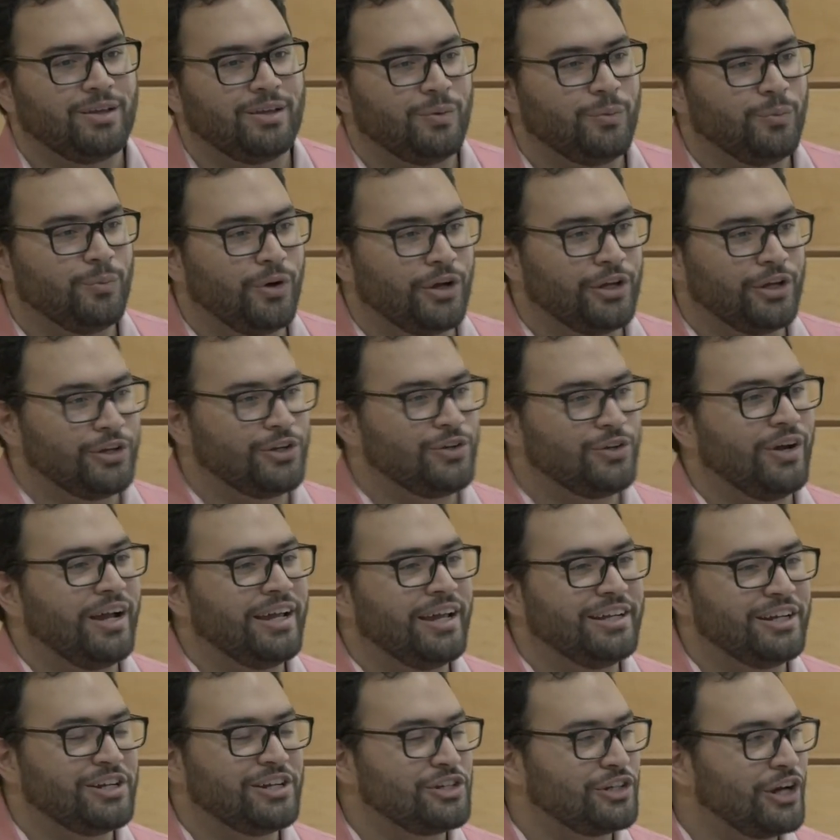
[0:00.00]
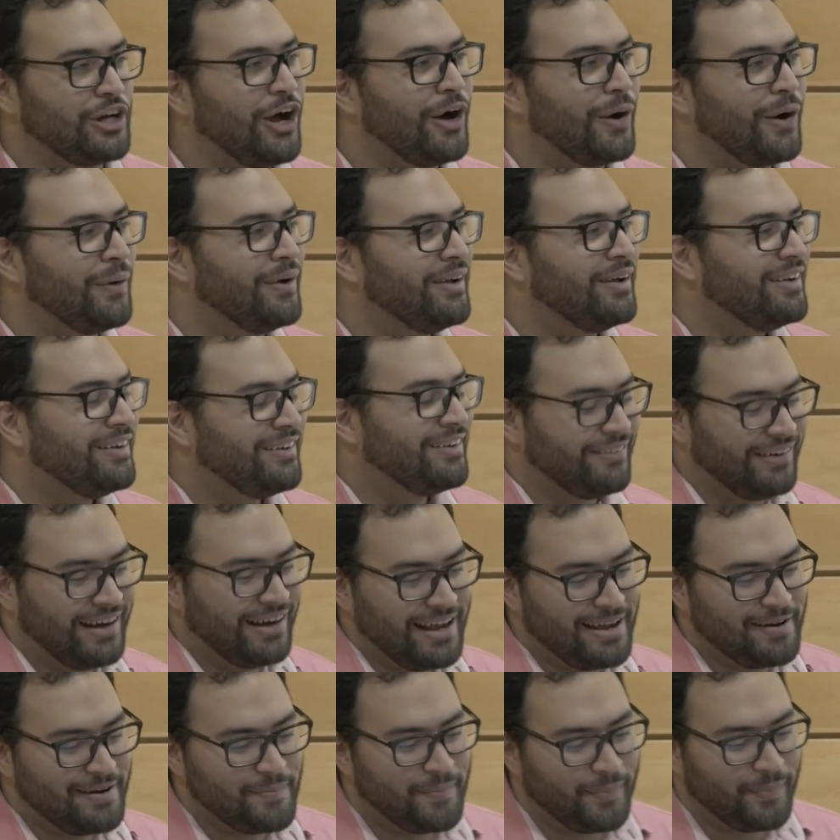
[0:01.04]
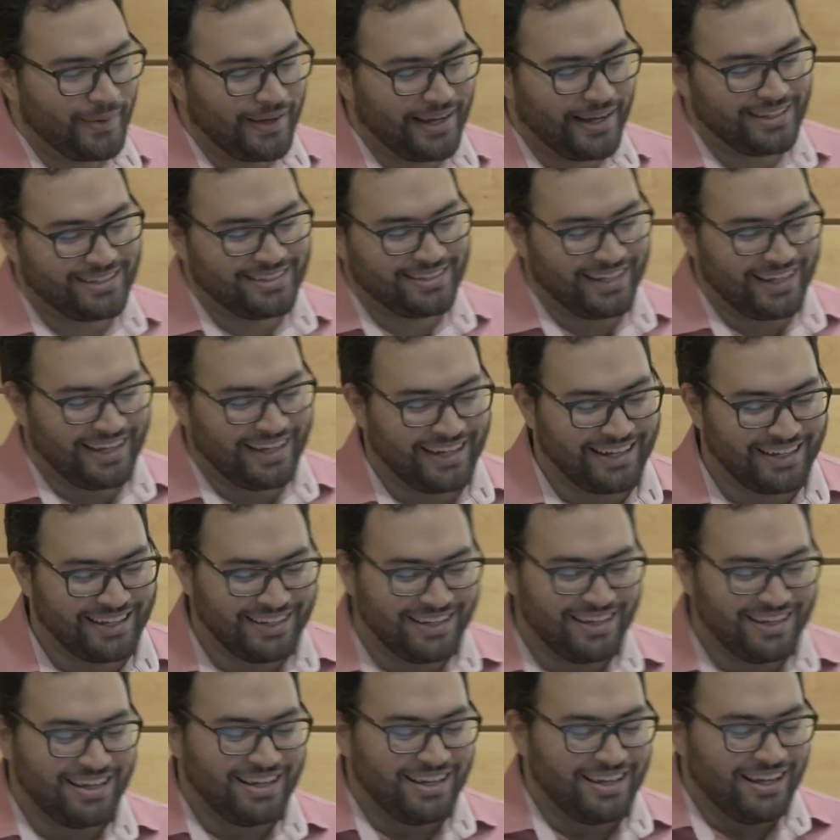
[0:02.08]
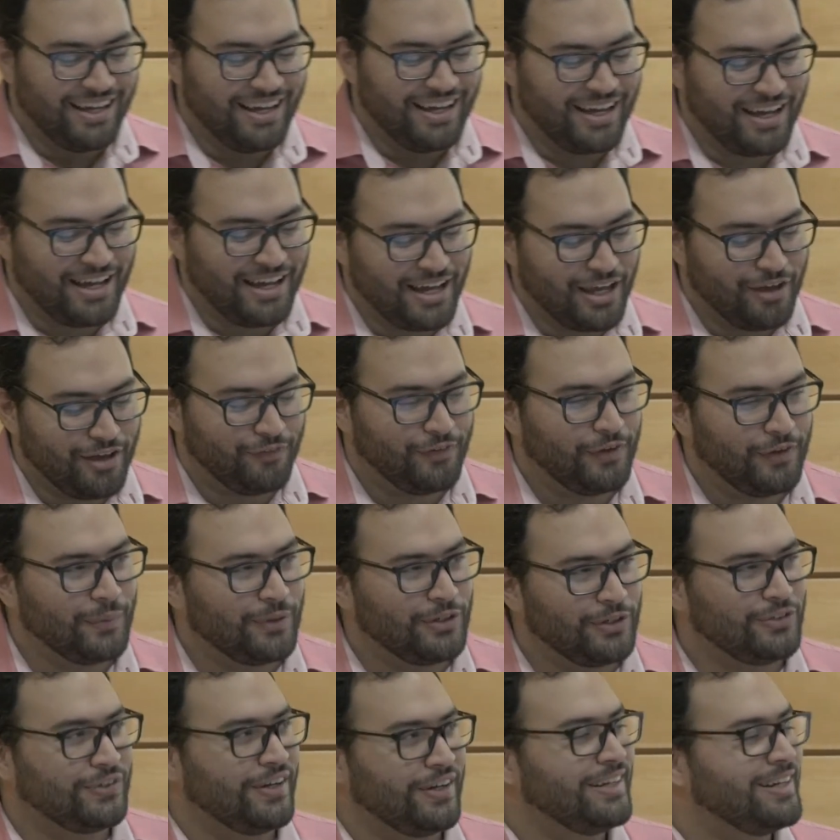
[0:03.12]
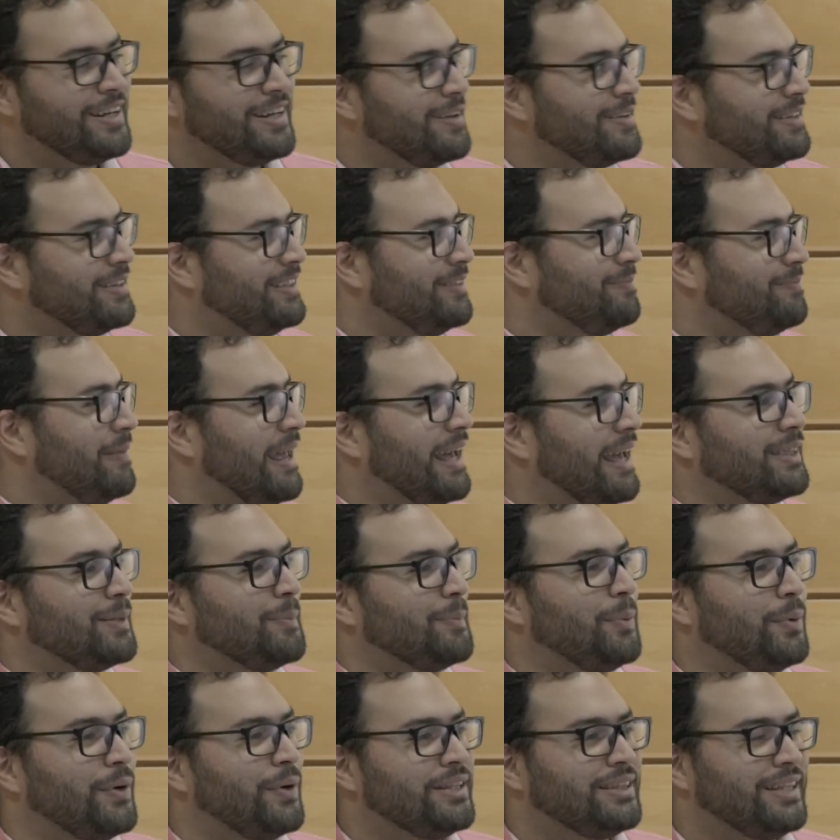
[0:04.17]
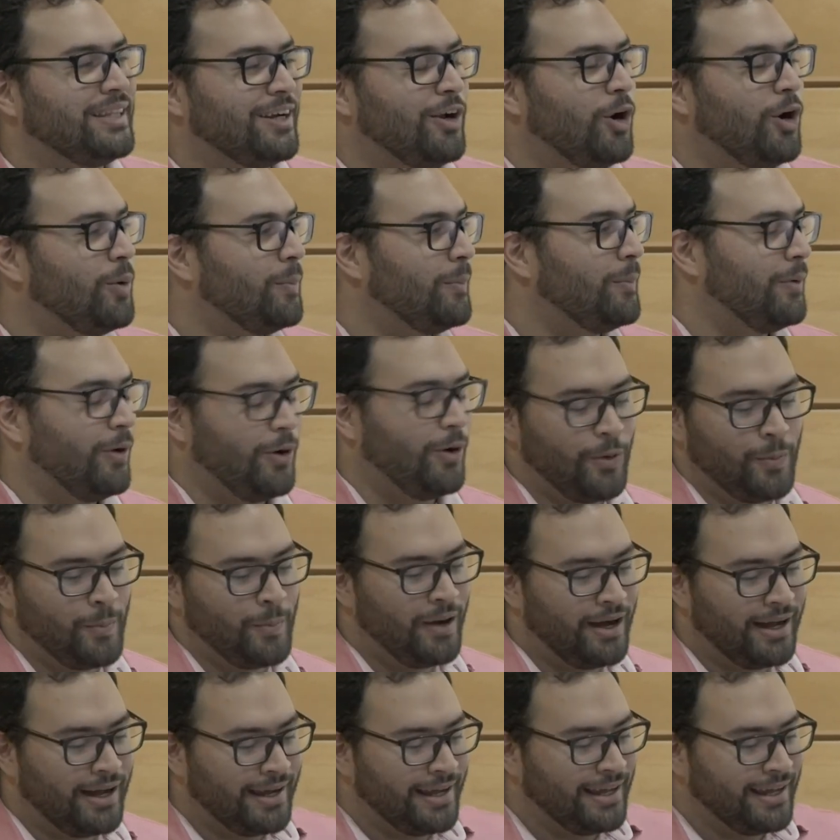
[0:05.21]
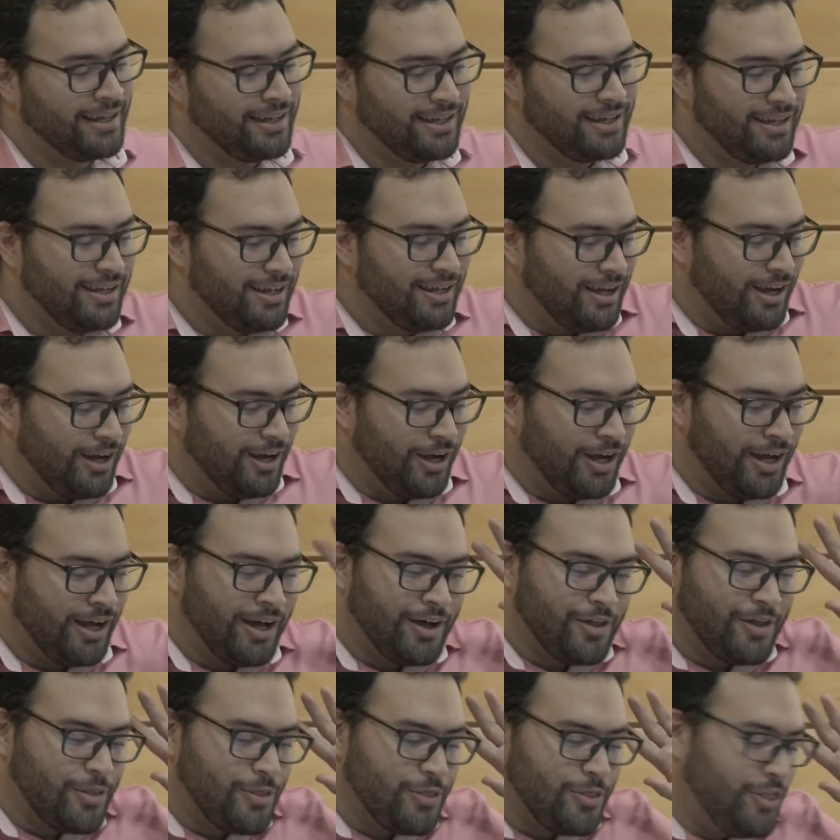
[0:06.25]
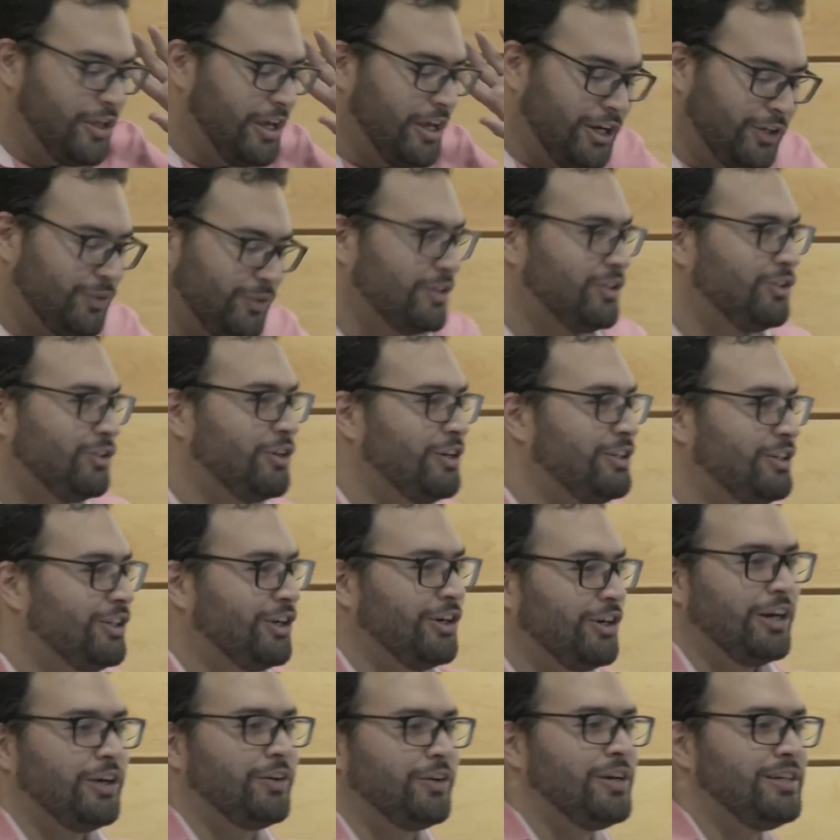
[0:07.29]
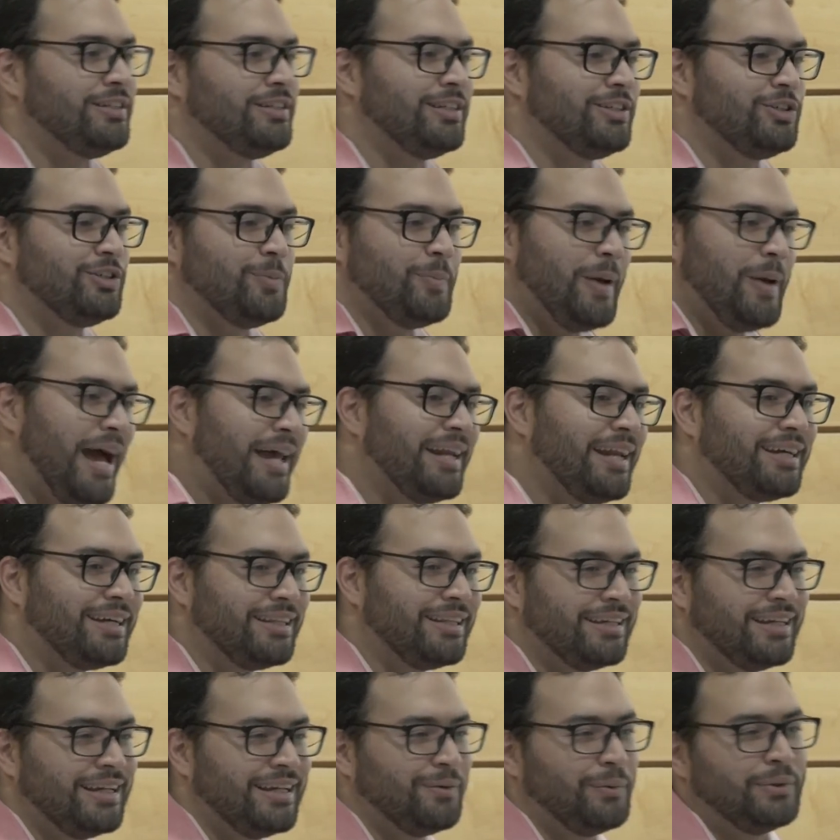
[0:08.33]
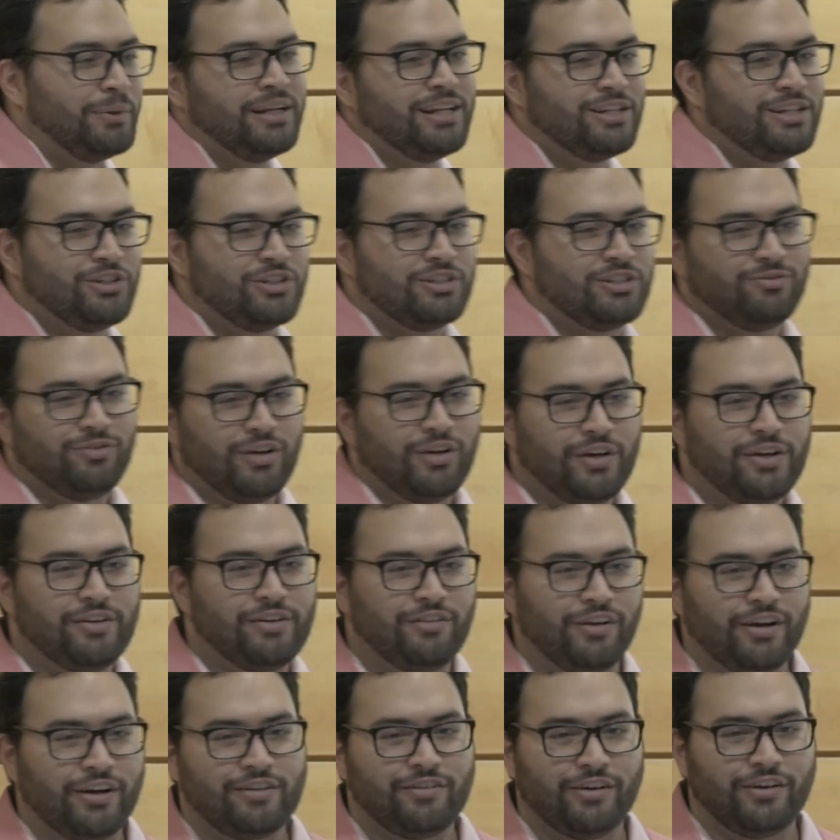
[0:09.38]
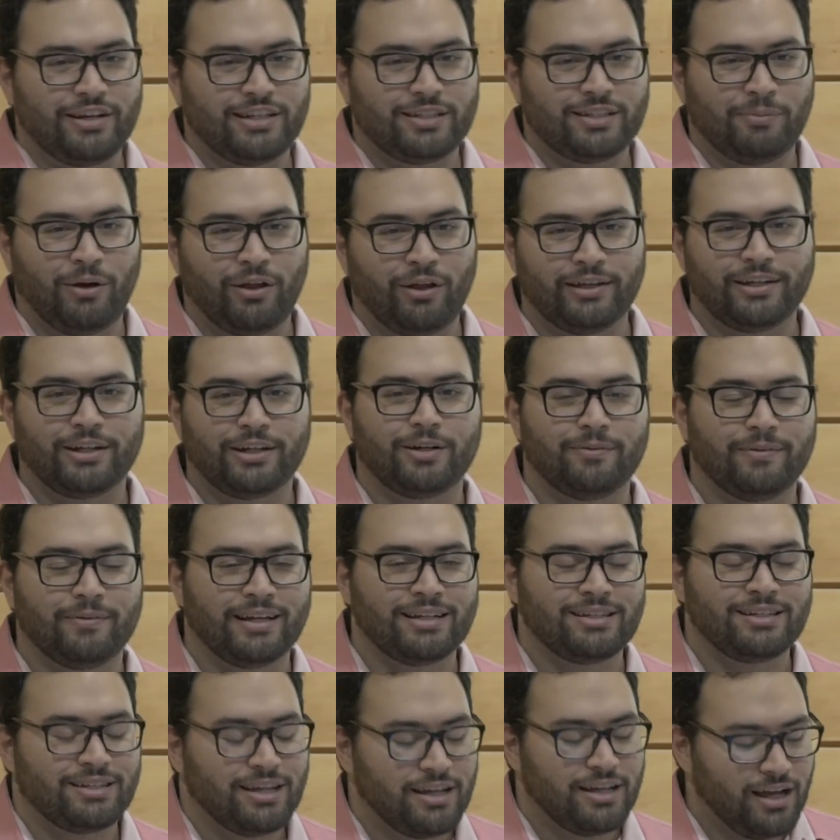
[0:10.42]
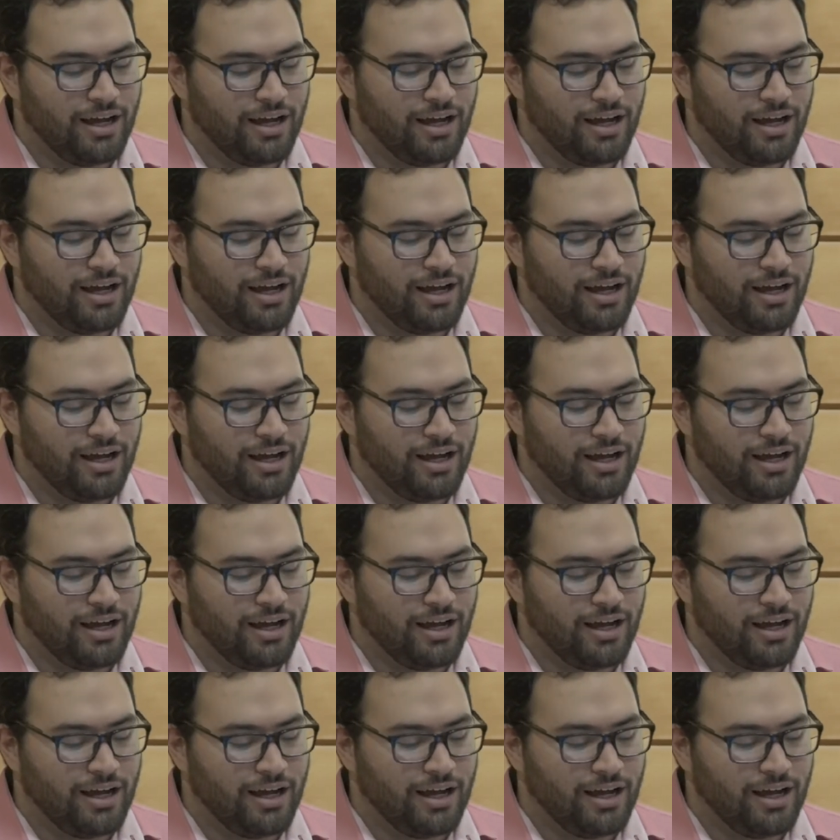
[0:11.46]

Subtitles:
what you're trying to show, right? But if you were trying to make the point that, the interest rates are increasing dramatically when it's just very, very, very small increments,